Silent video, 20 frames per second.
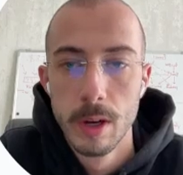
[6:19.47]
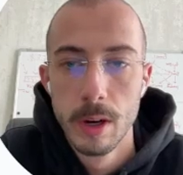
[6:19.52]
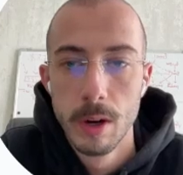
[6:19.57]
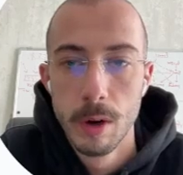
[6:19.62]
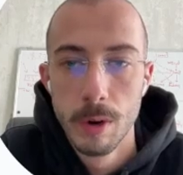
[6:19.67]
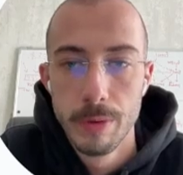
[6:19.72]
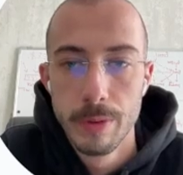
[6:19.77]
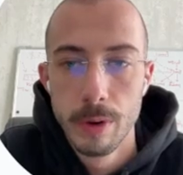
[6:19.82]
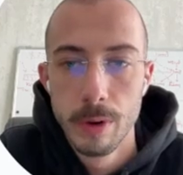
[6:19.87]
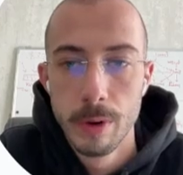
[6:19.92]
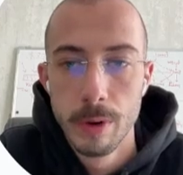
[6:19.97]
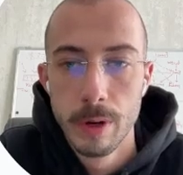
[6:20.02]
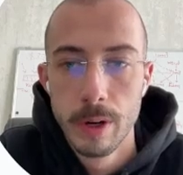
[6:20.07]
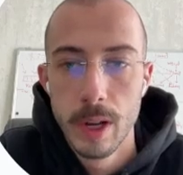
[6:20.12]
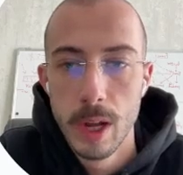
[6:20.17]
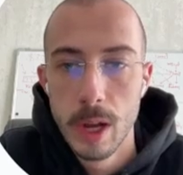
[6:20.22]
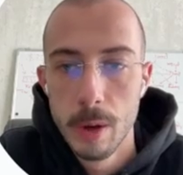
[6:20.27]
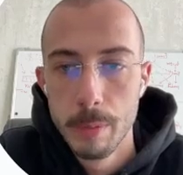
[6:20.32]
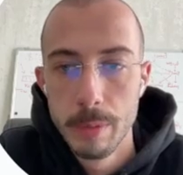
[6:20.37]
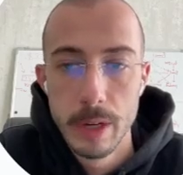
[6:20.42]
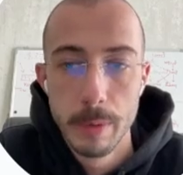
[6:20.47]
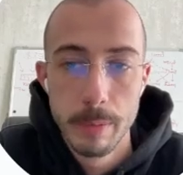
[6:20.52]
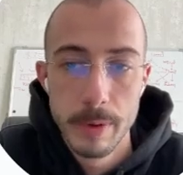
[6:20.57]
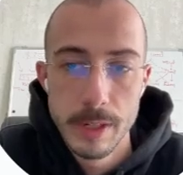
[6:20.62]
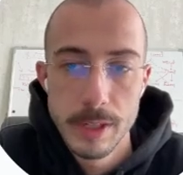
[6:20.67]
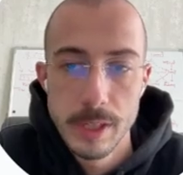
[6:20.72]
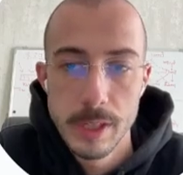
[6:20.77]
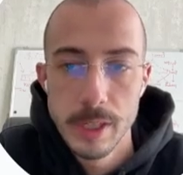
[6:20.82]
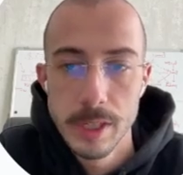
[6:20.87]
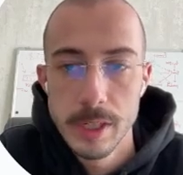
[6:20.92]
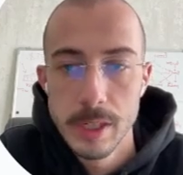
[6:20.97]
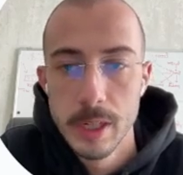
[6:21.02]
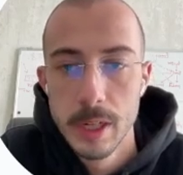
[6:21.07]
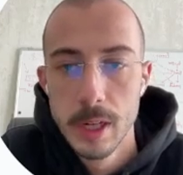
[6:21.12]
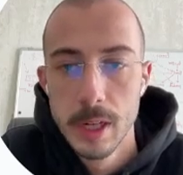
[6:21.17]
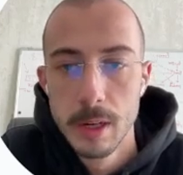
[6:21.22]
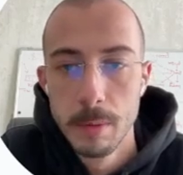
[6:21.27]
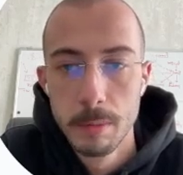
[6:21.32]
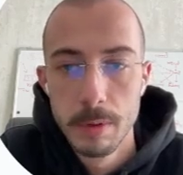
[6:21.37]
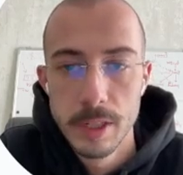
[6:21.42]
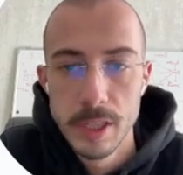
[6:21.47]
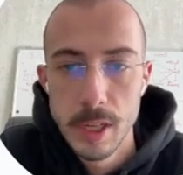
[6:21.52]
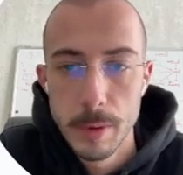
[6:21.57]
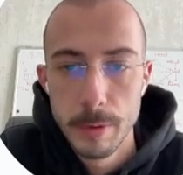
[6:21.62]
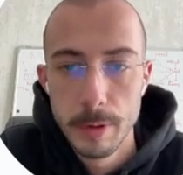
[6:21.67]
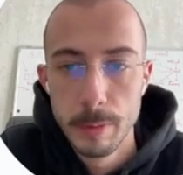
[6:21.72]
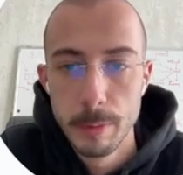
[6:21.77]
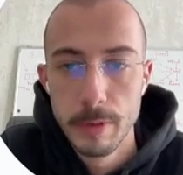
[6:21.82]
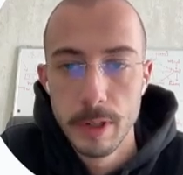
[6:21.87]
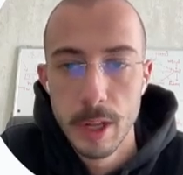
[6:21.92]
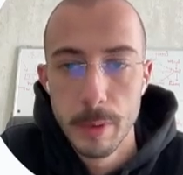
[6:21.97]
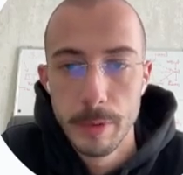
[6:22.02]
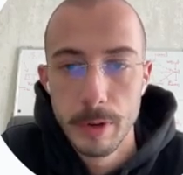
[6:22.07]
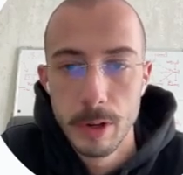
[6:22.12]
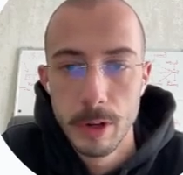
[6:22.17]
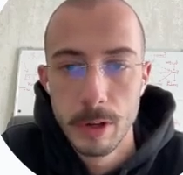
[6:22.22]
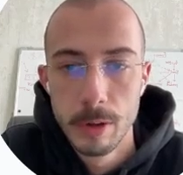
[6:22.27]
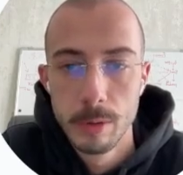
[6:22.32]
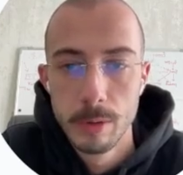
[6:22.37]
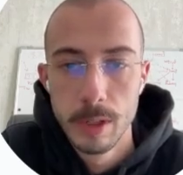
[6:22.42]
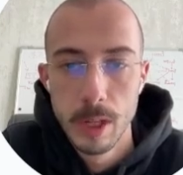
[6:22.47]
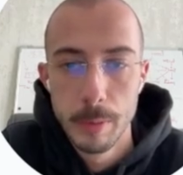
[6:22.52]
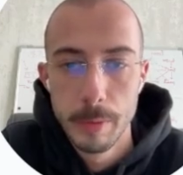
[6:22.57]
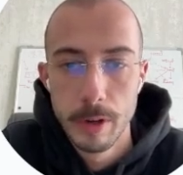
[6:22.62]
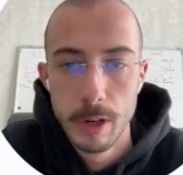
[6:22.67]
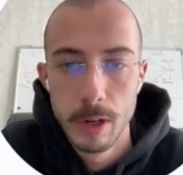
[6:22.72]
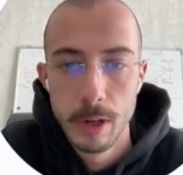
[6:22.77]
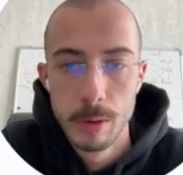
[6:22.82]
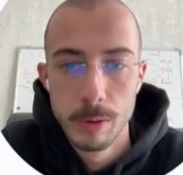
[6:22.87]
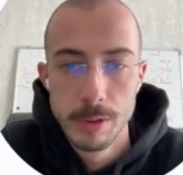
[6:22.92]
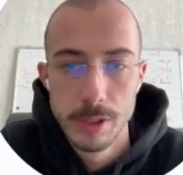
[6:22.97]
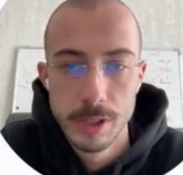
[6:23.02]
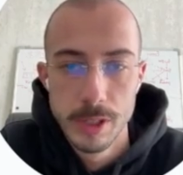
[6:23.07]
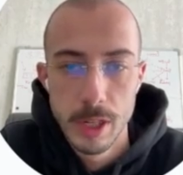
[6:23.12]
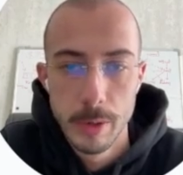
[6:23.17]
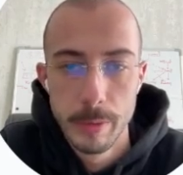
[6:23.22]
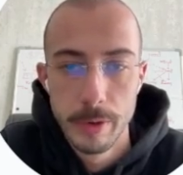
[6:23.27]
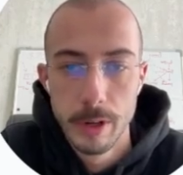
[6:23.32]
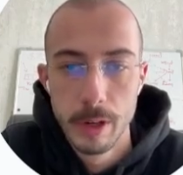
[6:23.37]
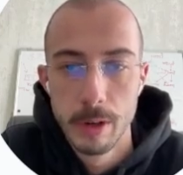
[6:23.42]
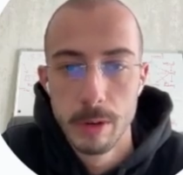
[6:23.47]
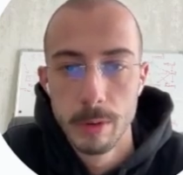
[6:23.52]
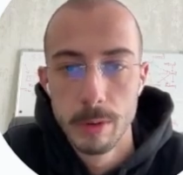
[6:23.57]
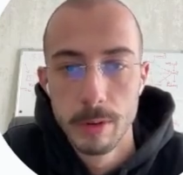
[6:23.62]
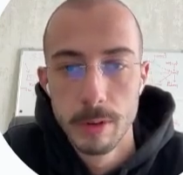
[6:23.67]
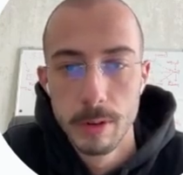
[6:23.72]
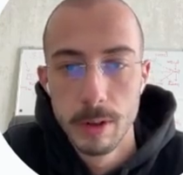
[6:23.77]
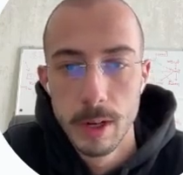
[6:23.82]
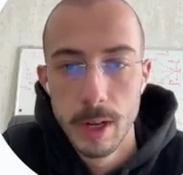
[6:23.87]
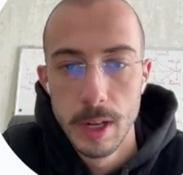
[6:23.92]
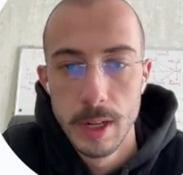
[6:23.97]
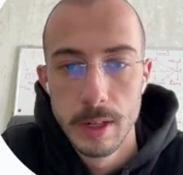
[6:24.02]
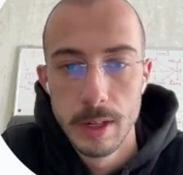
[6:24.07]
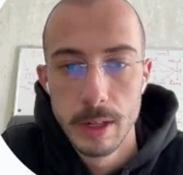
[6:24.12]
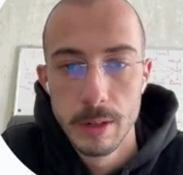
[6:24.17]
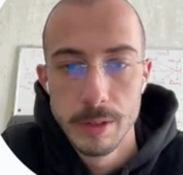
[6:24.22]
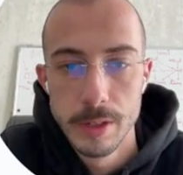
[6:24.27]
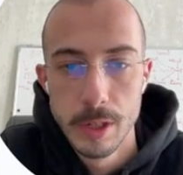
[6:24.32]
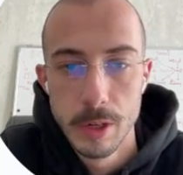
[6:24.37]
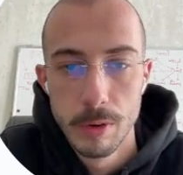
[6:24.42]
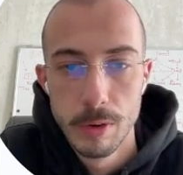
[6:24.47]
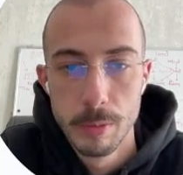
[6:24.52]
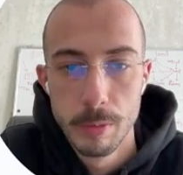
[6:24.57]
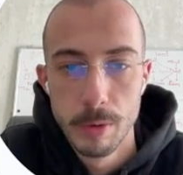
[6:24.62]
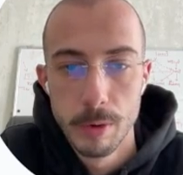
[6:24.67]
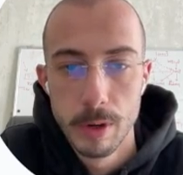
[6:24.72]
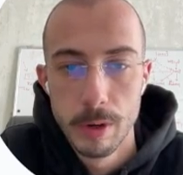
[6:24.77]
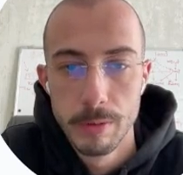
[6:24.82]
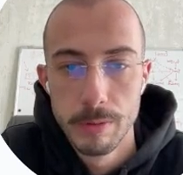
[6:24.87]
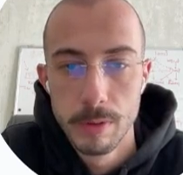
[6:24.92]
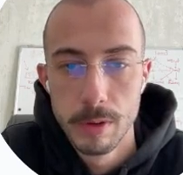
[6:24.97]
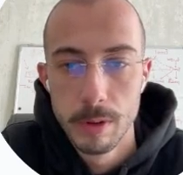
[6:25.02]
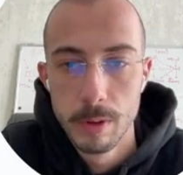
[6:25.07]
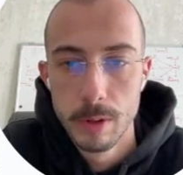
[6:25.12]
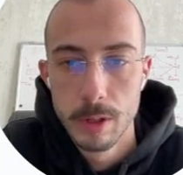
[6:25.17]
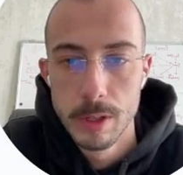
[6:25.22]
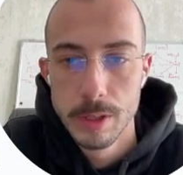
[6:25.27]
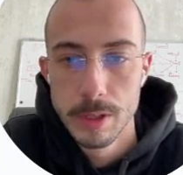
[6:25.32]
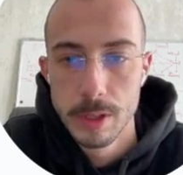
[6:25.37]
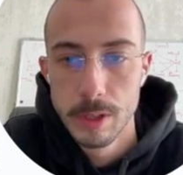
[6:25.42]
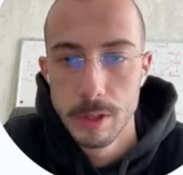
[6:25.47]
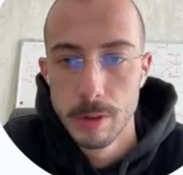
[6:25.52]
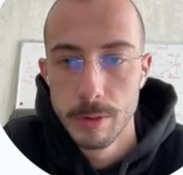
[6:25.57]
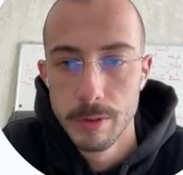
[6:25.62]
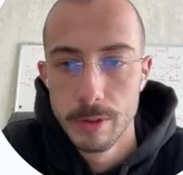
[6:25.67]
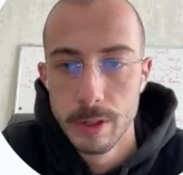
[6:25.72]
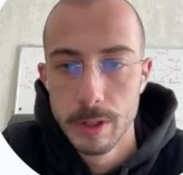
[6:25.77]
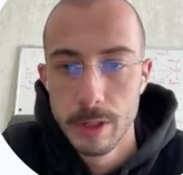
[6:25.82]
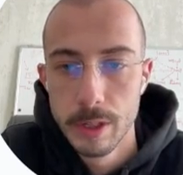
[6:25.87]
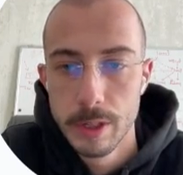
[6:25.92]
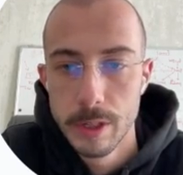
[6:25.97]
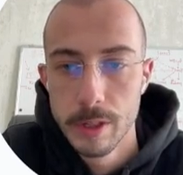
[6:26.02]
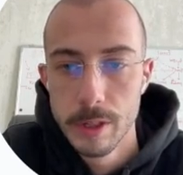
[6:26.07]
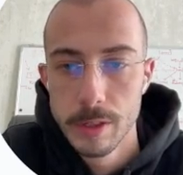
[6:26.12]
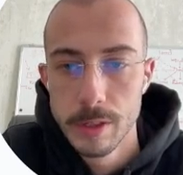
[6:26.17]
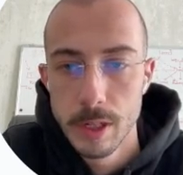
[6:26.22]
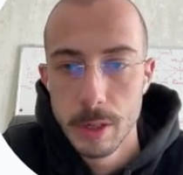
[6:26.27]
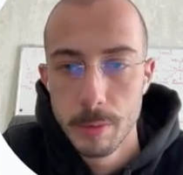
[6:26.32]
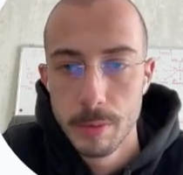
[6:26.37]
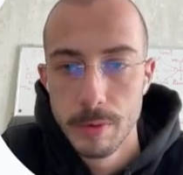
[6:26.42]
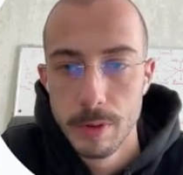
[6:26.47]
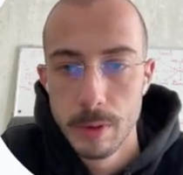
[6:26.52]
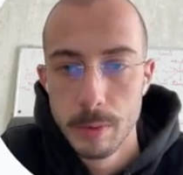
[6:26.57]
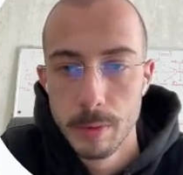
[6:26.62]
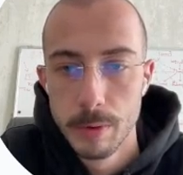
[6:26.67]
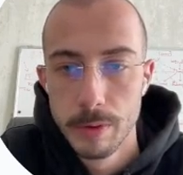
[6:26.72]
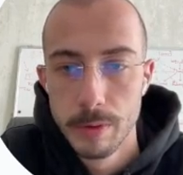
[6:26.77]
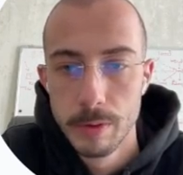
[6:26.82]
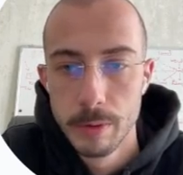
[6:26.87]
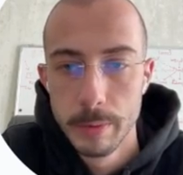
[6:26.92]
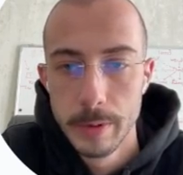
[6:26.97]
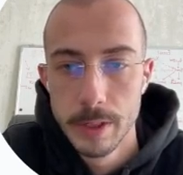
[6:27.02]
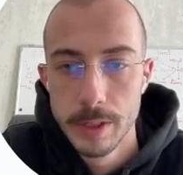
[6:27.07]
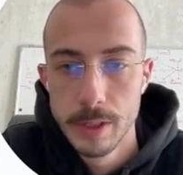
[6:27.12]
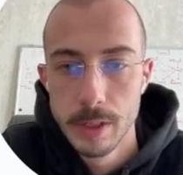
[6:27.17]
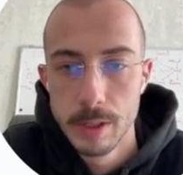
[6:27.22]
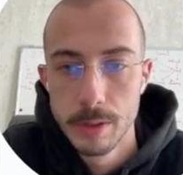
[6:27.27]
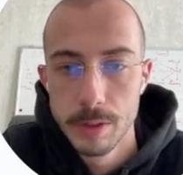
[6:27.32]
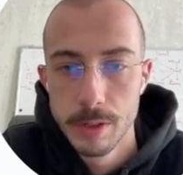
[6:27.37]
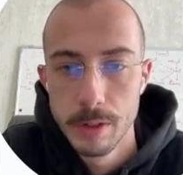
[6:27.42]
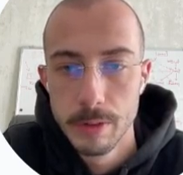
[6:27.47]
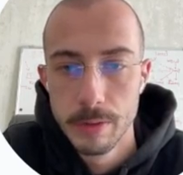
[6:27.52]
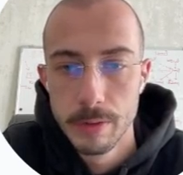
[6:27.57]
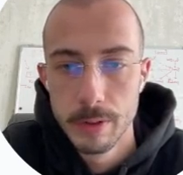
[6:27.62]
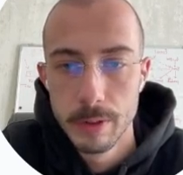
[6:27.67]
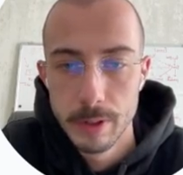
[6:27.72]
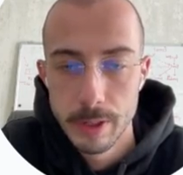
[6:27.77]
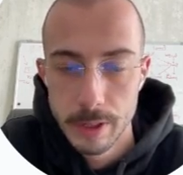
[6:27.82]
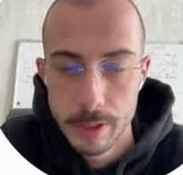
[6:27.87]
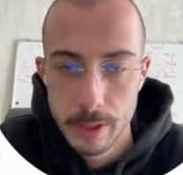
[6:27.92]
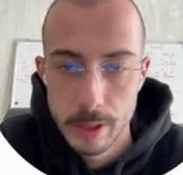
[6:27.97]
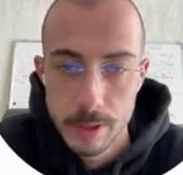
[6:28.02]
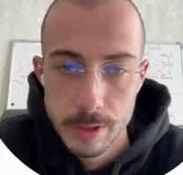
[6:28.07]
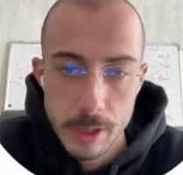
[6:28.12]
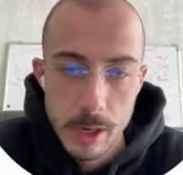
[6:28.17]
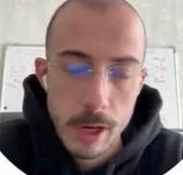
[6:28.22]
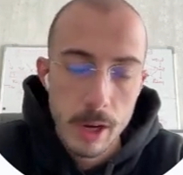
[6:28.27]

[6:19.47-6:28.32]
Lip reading: of your company business. Please let me know, just let me know. And I'll send over more info. I'll send over the details and provide more information. I'll show the details,